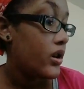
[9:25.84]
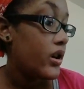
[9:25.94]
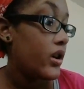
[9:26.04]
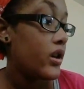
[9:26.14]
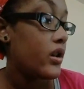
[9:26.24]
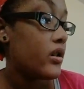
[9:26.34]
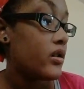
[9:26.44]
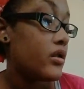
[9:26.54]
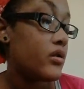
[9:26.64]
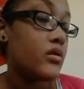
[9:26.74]

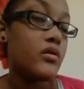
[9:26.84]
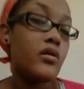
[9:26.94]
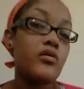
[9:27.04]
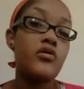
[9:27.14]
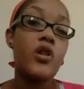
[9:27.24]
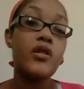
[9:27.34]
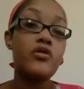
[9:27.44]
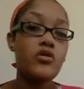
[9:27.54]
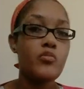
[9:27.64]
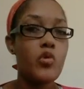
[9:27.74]
and started trying to
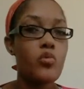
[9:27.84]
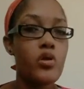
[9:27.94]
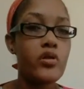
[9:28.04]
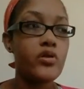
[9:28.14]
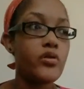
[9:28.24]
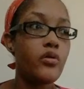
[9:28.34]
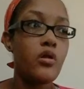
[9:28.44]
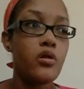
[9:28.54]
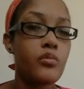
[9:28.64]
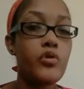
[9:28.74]
drink more water. Still
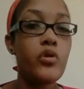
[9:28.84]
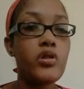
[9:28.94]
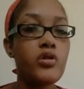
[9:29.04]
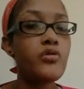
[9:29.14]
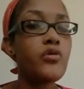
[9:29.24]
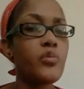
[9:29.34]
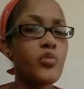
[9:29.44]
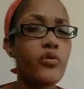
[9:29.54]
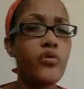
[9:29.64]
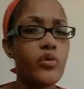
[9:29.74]
hard, so I just drink
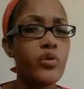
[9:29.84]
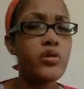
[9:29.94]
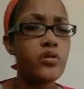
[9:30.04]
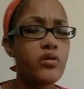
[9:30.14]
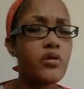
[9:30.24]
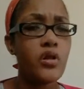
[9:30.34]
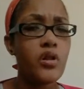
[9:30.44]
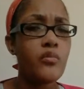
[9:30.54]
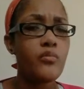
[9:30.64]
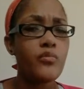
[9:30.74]
more fluids
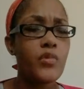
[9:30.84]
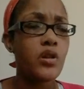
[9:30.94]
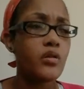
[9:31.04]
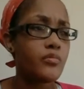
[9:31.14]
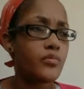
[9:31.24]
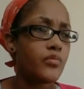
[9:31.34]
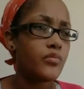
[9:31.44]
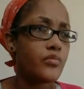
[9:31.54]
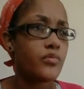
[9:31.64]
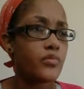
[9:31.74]
um,
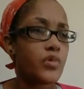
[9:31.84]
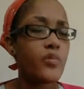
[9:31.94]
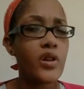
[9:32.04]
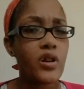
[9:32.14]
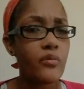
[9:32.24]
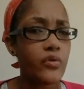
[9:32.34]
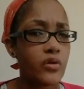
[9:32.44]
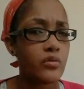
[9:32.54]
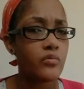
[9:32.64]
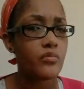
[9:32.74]
to make up for
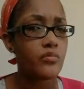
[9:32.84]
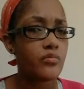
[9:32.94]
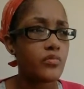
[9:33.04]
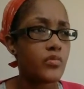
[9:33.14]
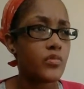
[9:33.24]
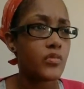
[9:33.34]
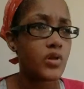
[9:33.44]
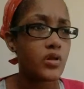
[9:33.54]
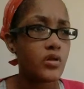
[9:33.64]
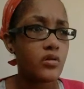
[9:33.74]

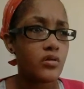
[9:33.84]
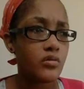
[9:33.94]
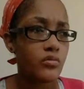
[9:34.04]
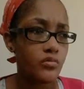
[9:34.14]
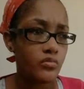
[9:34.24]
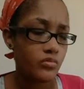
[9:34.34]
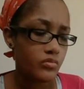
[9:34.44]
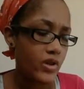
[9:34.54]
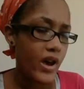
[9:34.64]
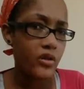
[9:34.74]
the
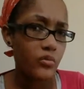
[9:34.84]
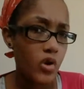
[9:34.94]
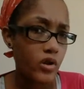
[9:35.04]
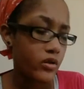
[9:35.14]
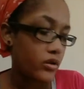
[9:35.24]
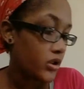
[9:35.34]
lack of water.